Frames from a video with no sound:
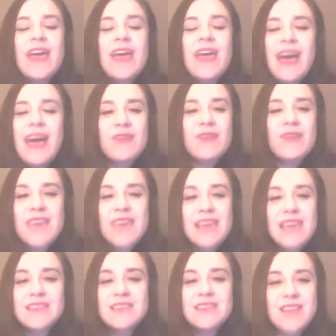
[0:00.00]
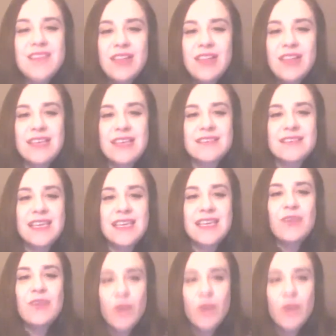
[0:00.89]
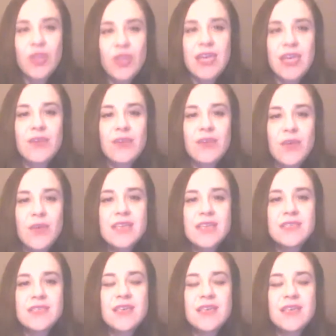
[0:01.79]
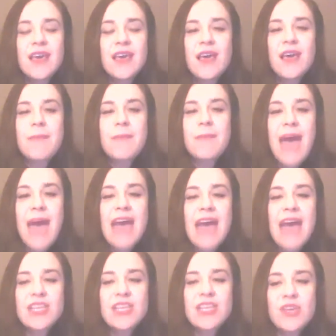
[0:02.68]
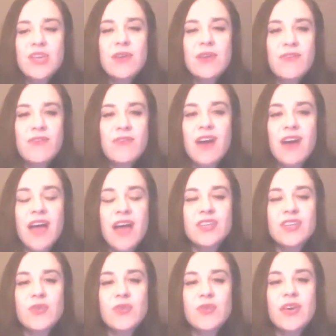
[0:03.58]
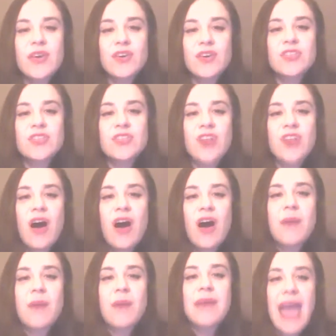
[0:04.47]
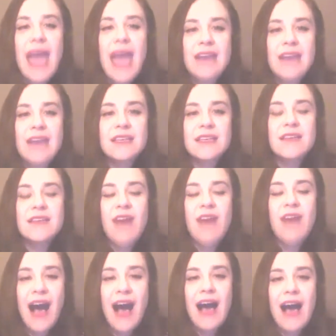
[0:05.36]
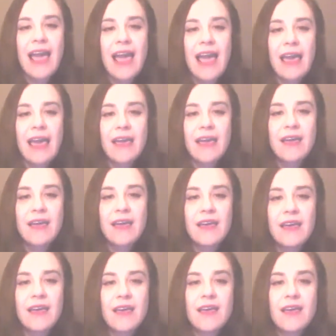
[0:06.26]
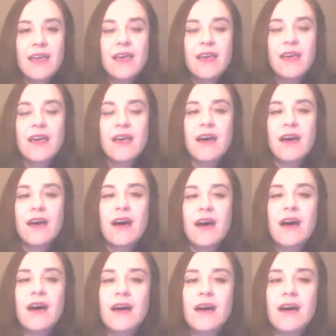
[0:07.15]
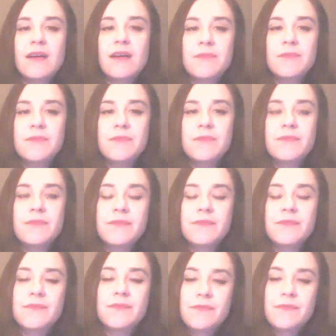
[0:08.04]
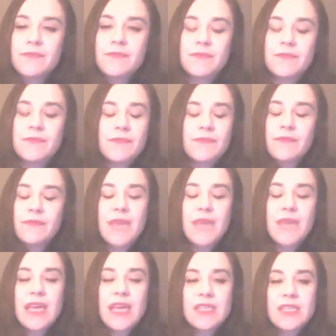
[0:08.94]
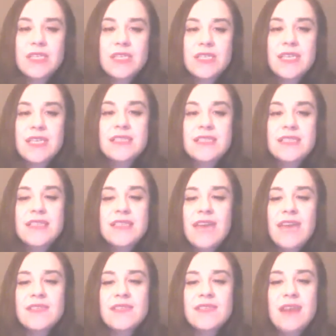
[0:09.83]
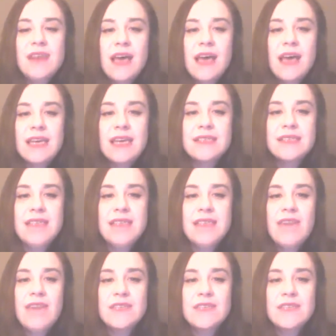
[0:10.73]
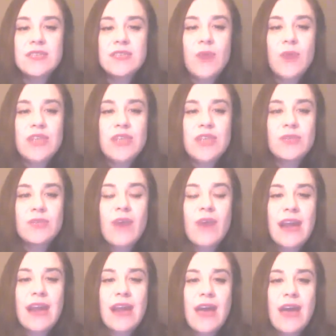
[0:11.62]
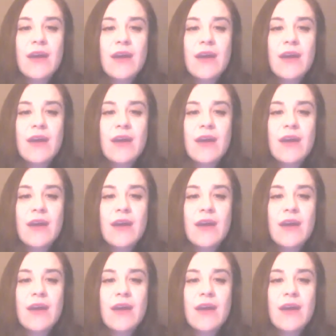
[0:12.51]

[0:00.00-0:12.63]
I don't think he's jealous. He really was mad at Jonah for not doing a good job and acting high. And it's David's not in a safe situation right now,